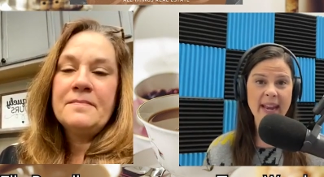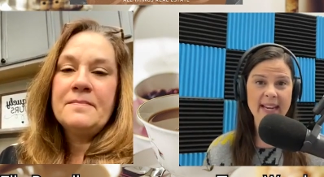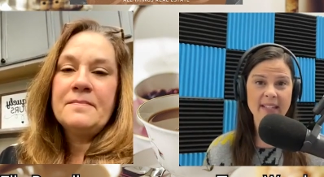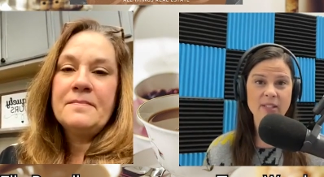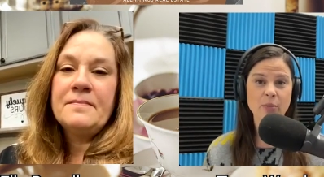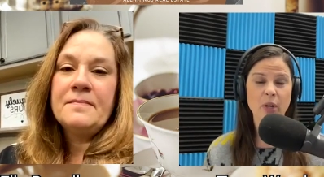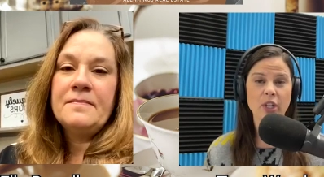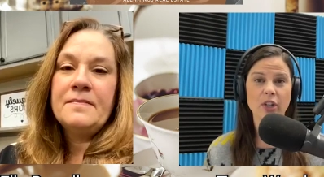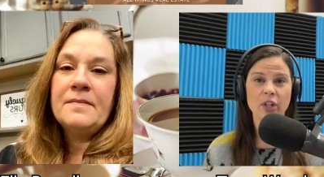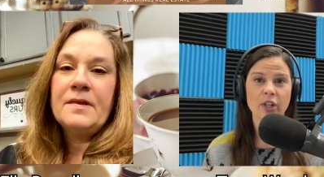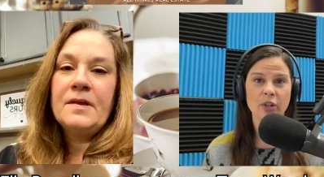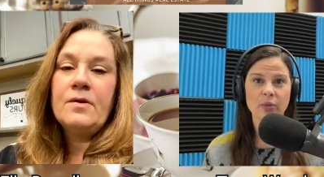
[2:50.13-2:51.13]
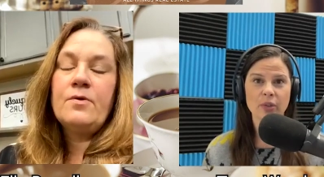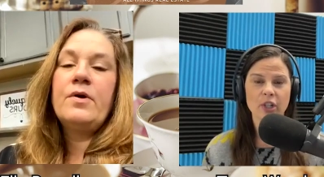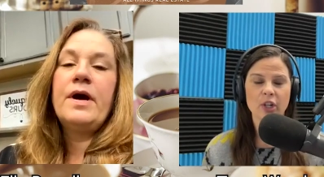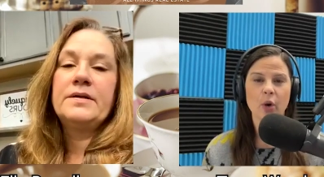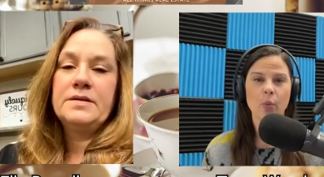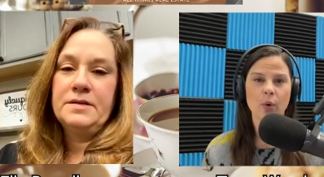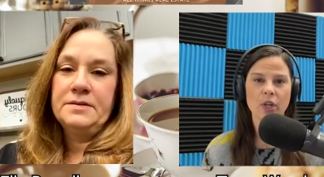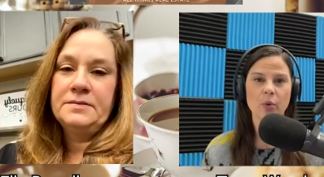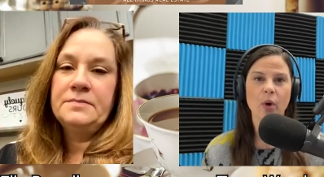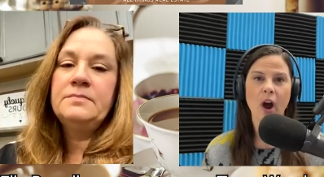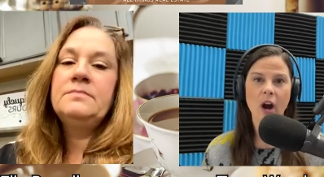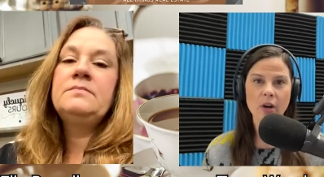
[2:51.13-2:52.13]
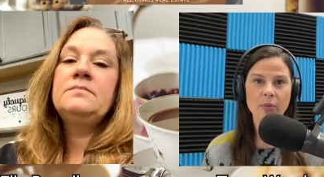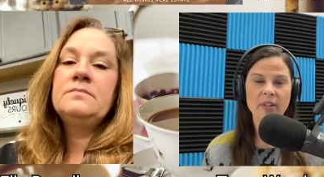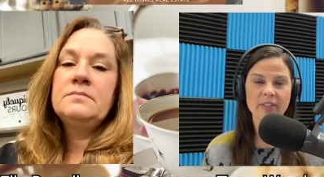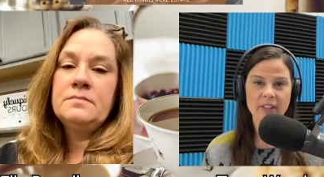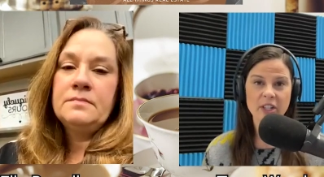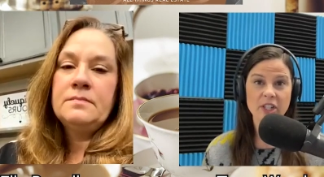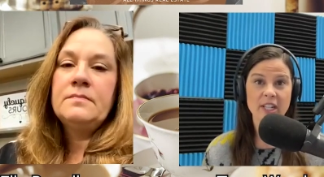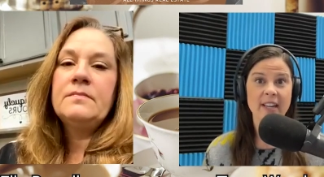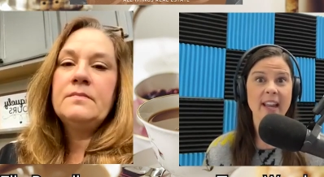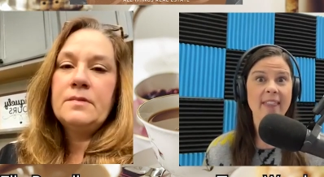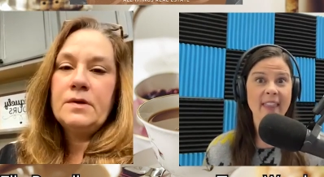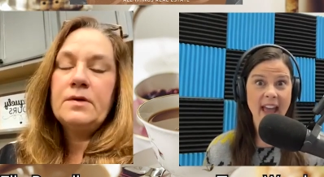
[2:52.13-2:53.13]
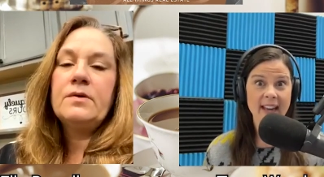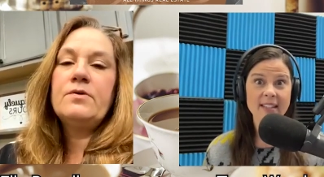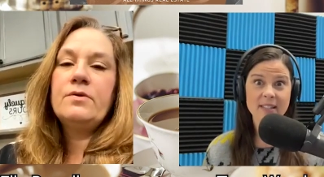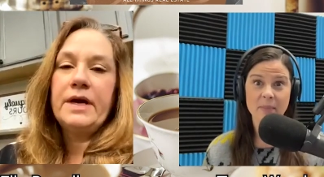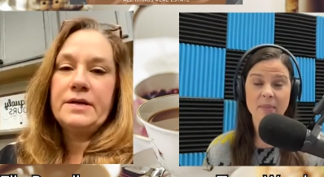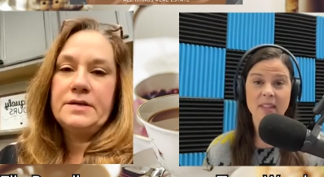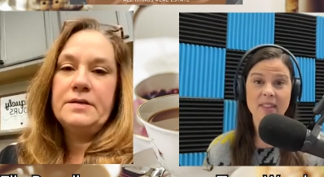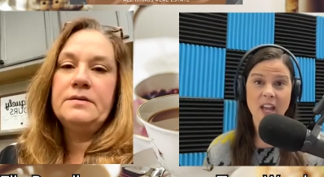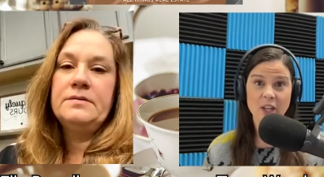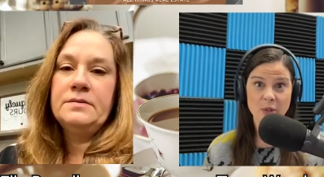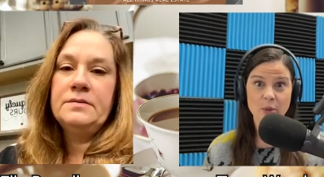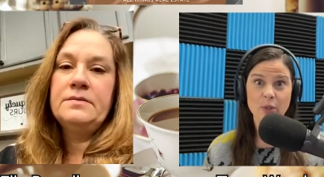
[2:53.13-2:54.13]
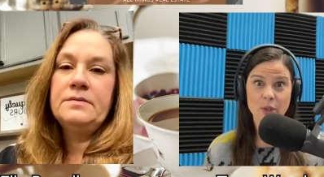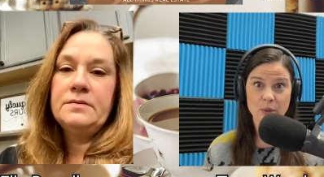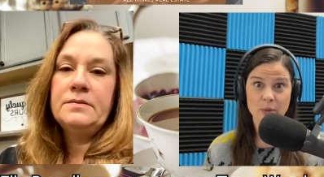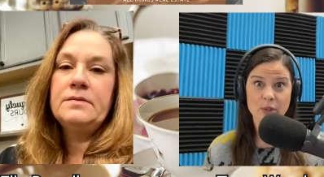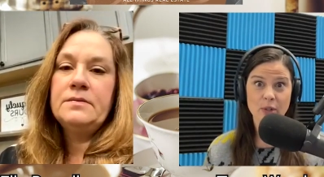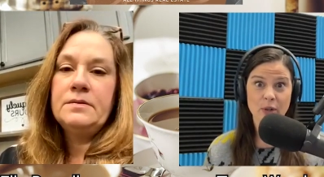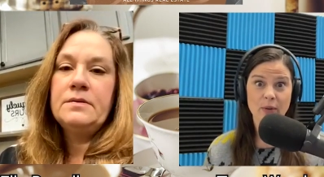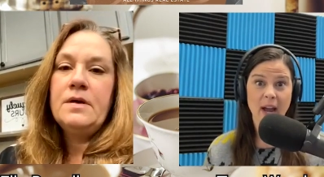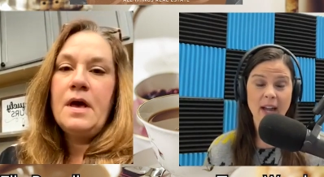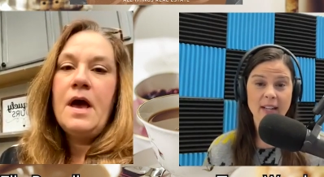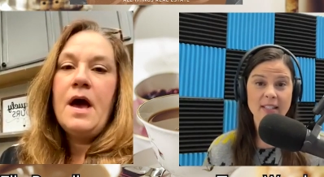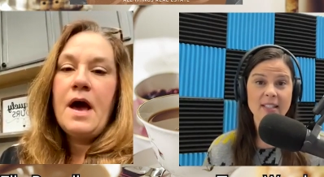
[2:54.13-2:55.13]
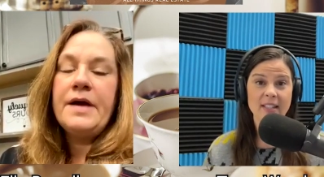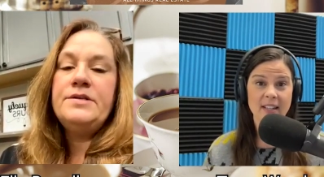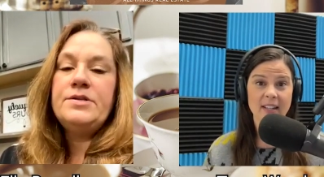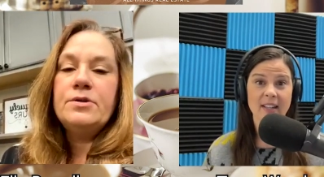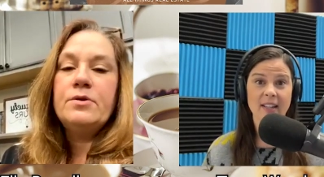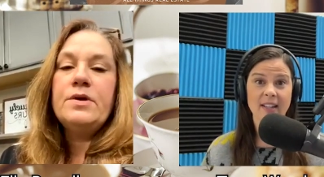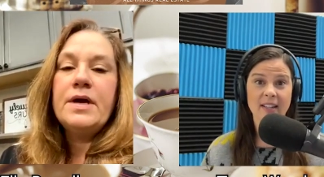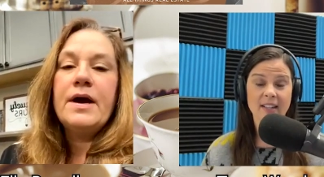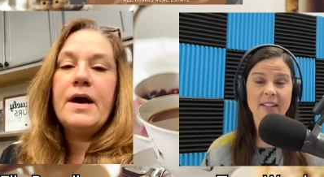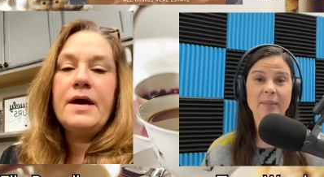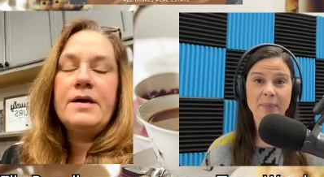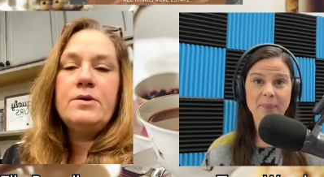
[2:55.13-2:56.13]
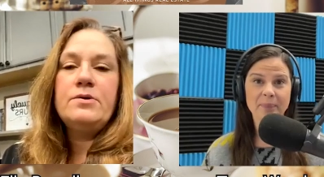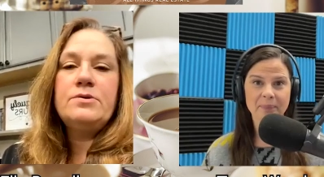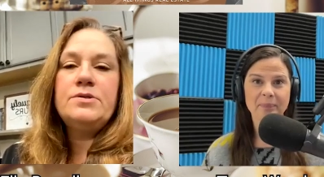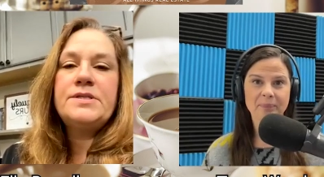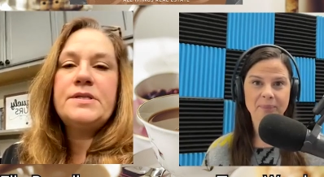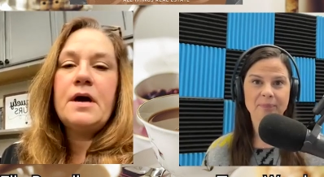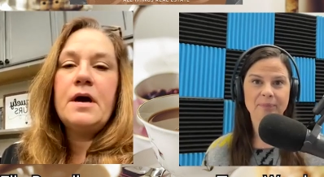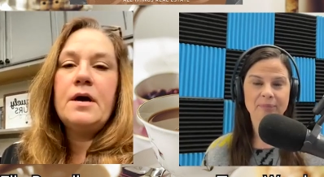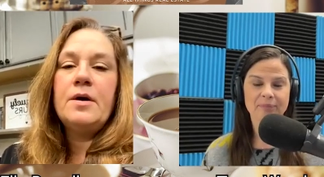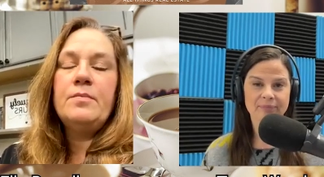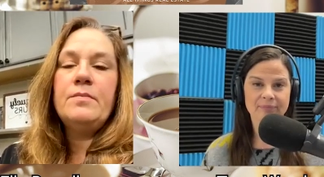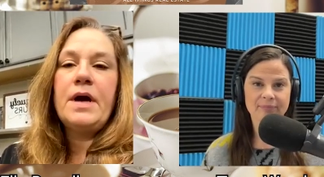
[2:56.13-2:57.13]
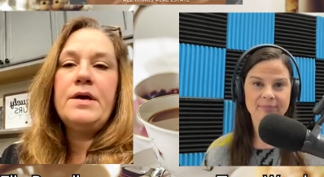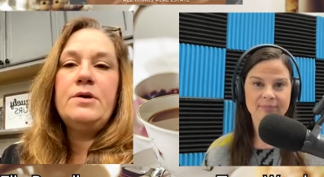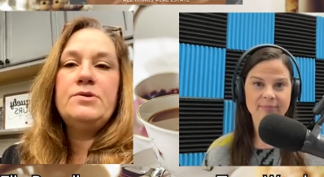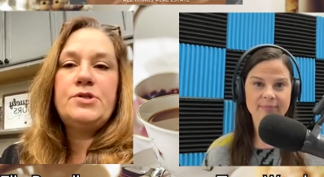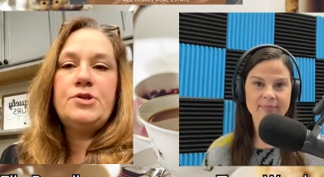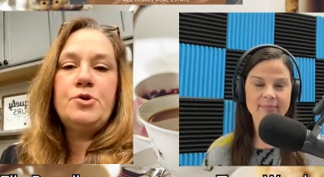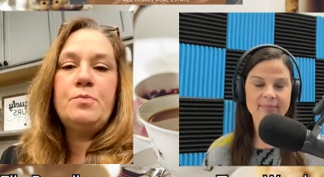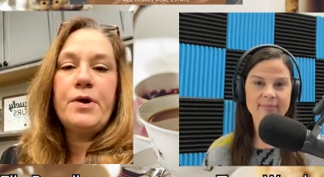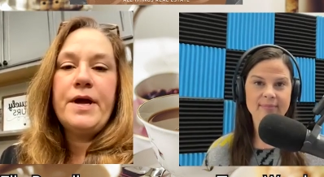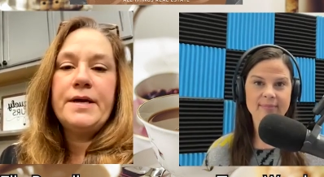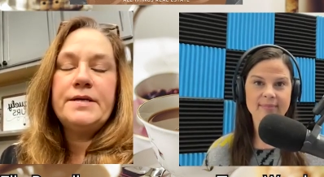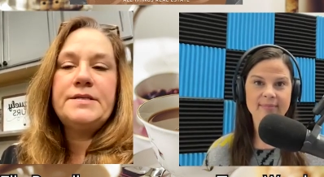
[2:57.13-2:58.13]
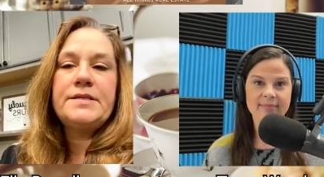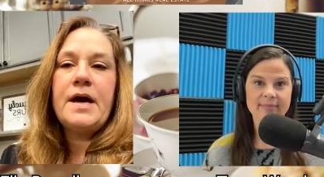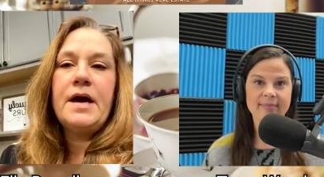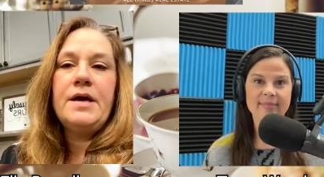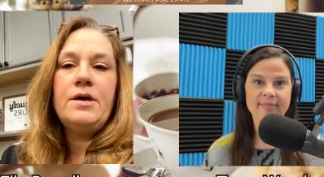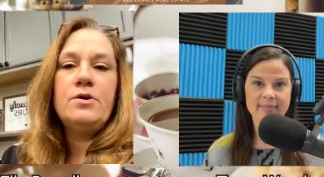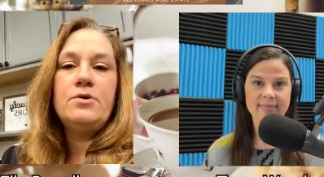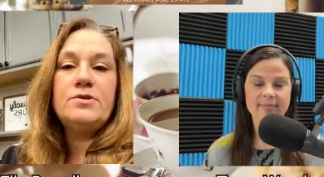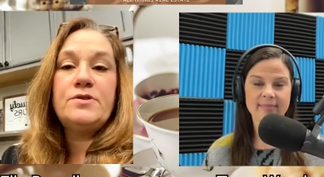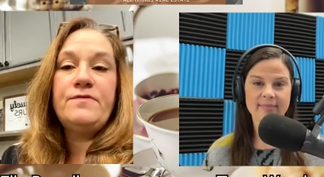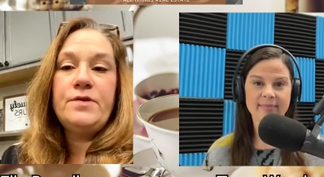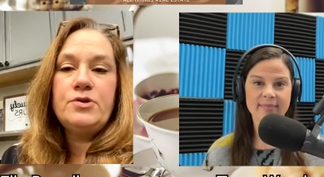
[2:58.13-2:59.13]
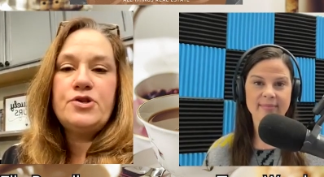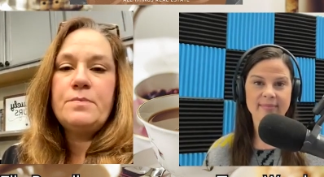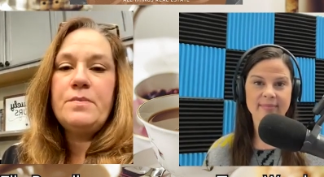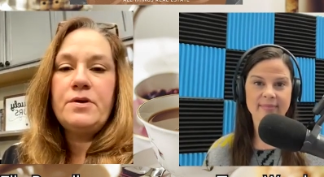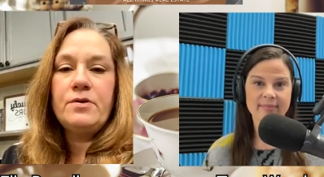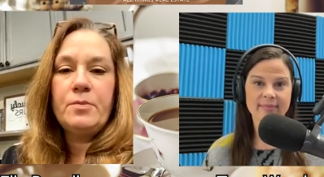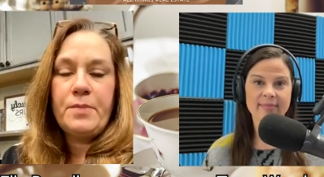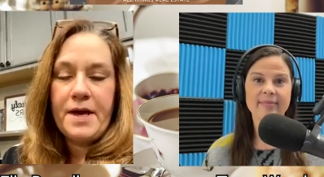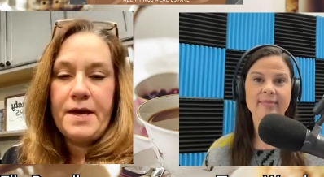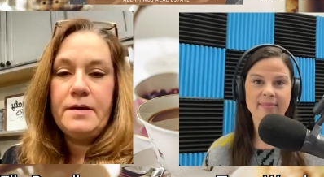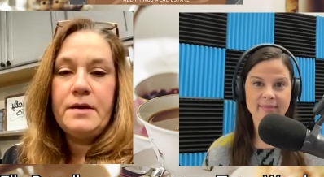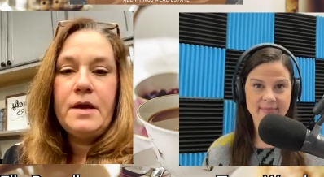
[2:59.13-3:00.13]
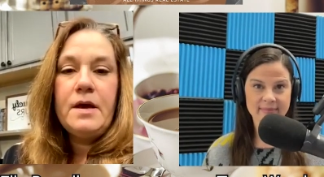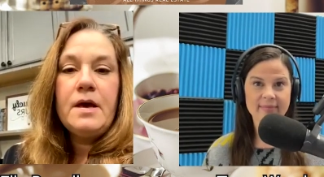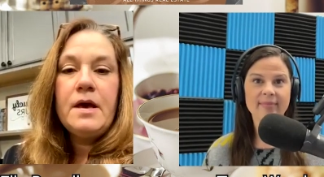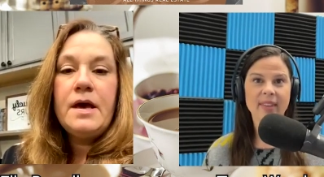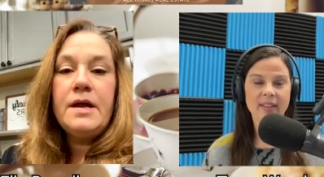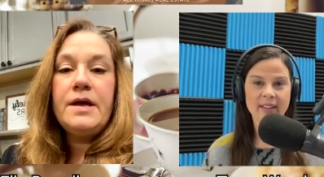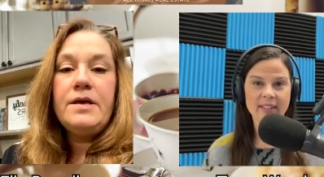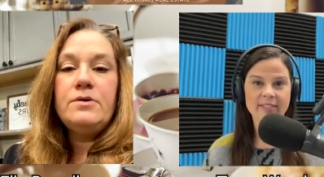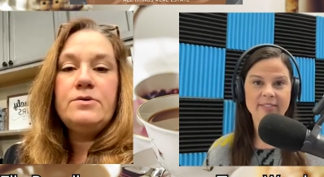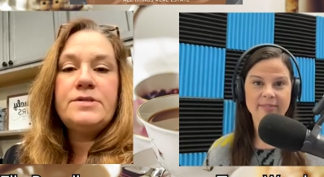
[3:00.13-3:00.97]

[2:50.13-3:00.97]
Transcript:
Speaker 1: paints when you're, you know, correct. when you are refinishing it, and that is something correct. that you use, correct?
Speaker 2: I do. Yeah, I use um, I use two brands. I use Fusion Mineral Paint, and I